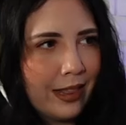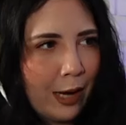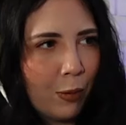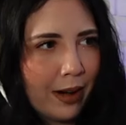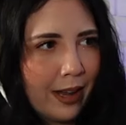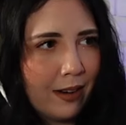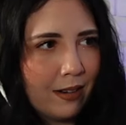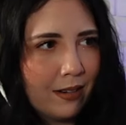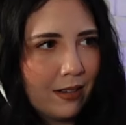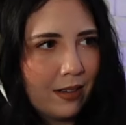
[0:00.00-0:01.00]
they were in.
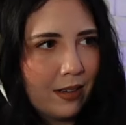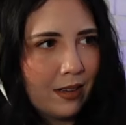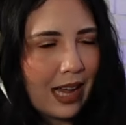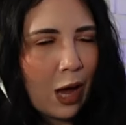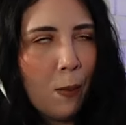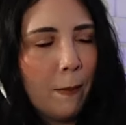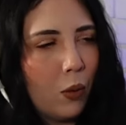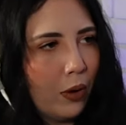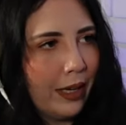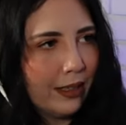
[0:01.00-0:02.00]
How
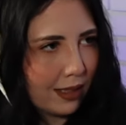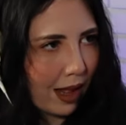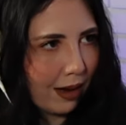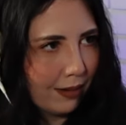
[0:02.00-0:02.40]
boring is that?